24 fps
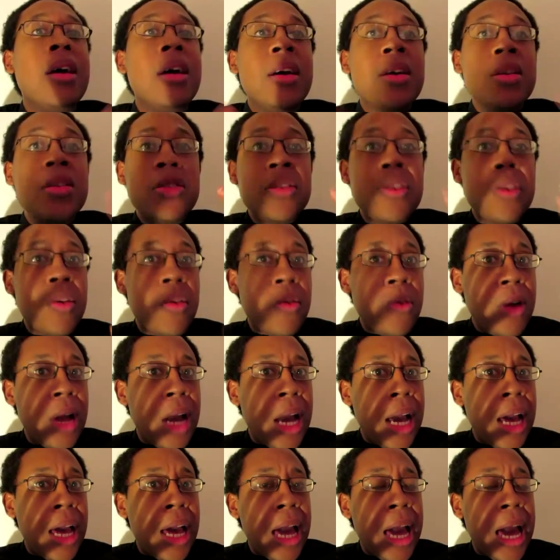So,
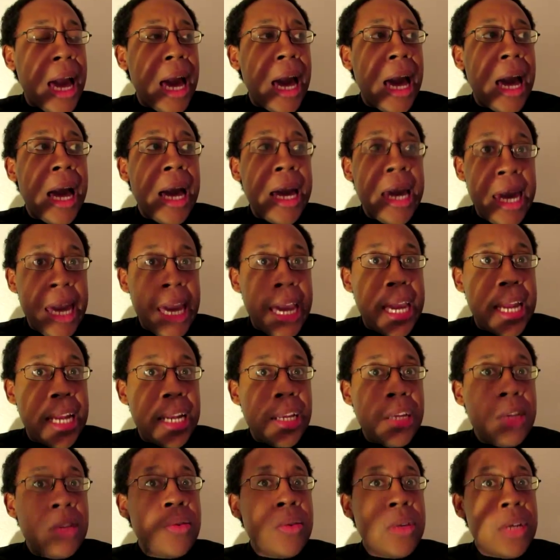again,
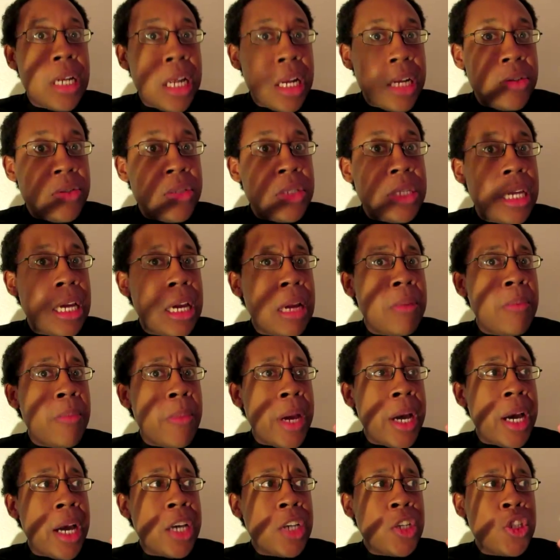you could understand
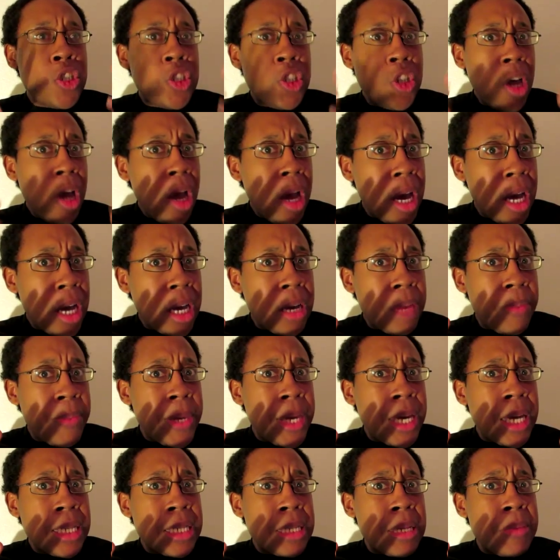my shock
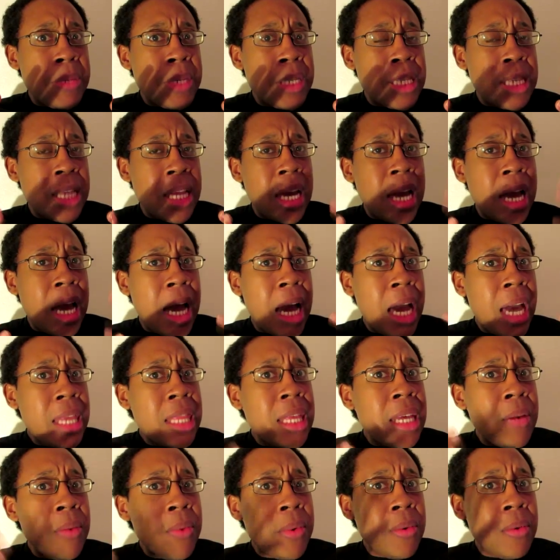because I'm just like, I
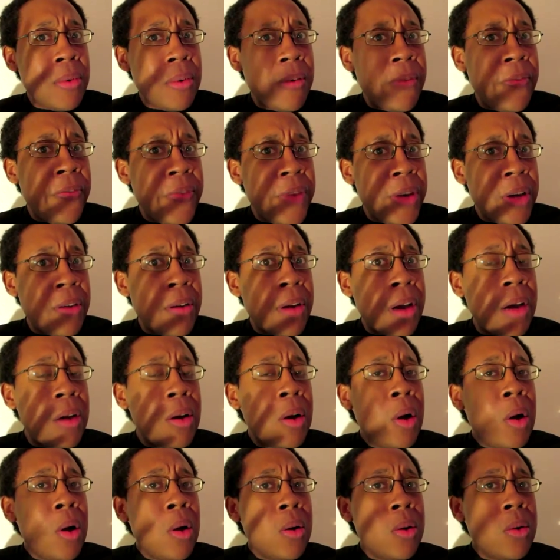thought we were going to figure out
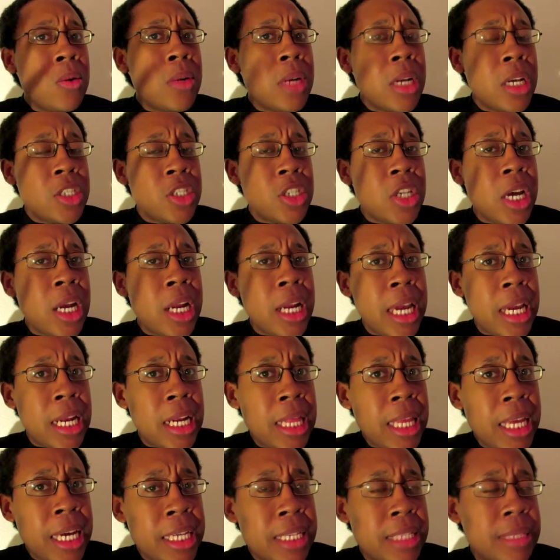who done shot
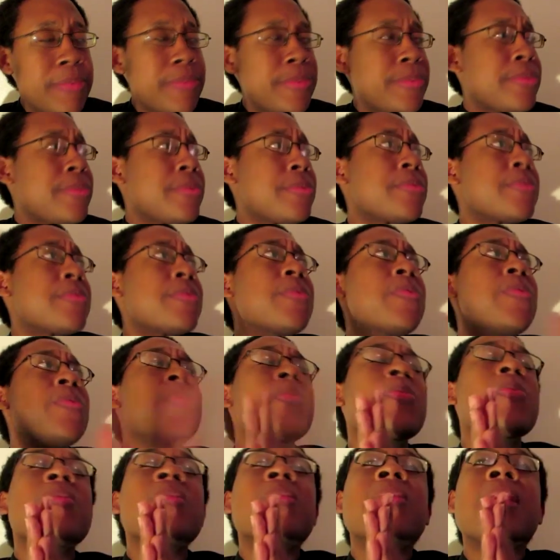Annalise.
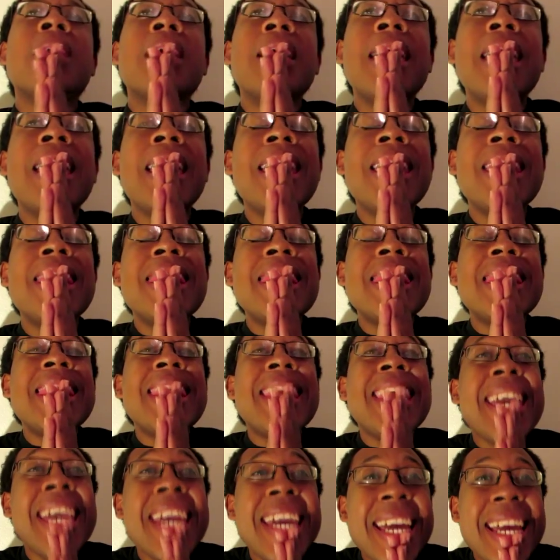And
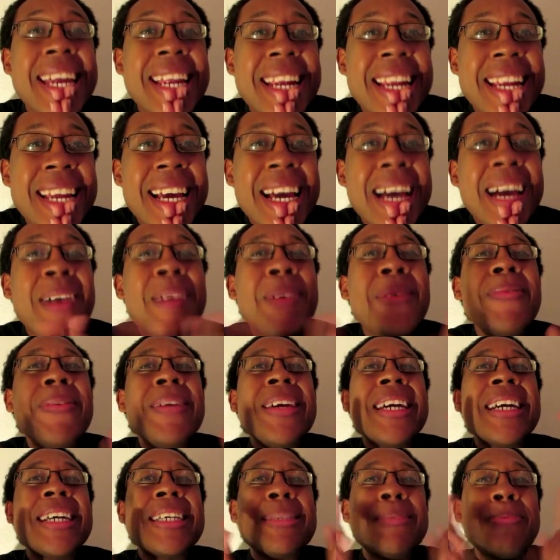then,
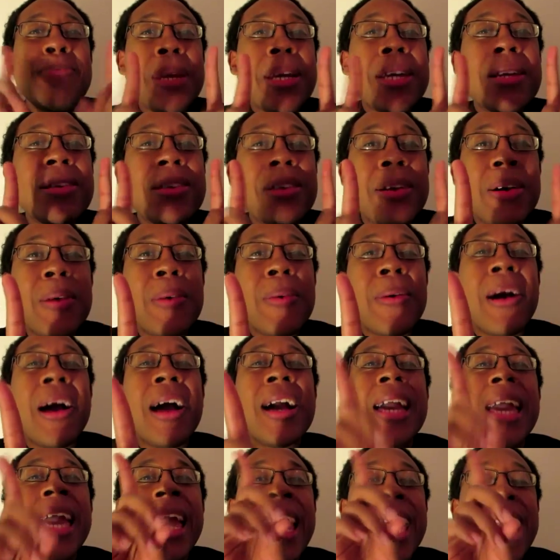because Peter
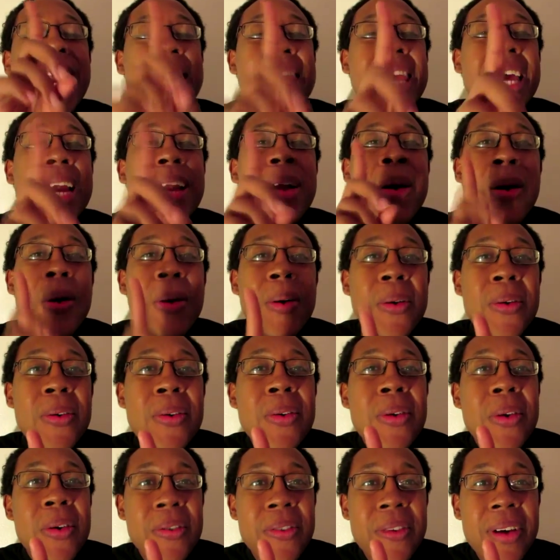Nowak and that whole
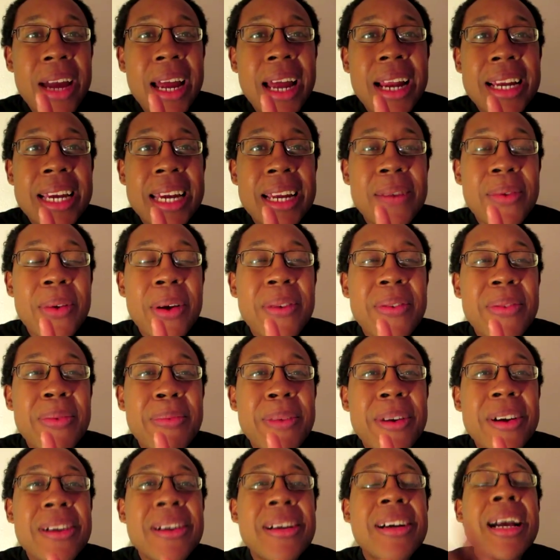crew over at How to Get Away with
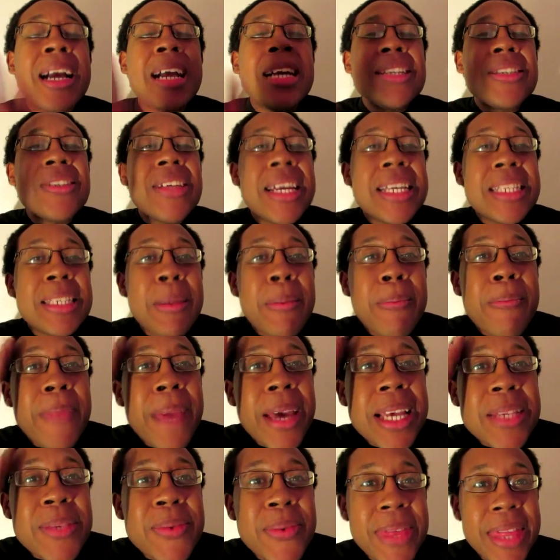Murder to
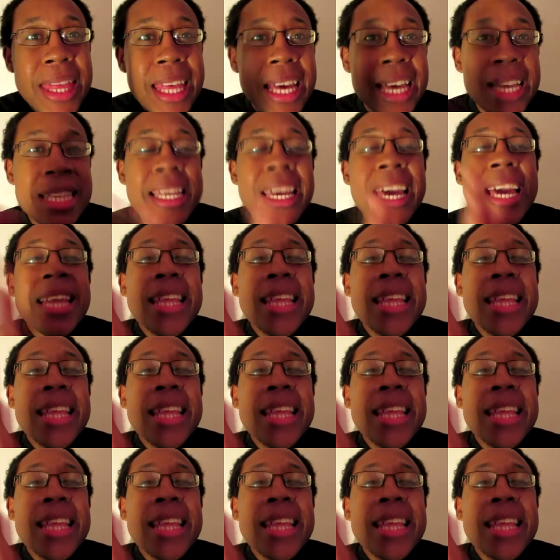mess with us,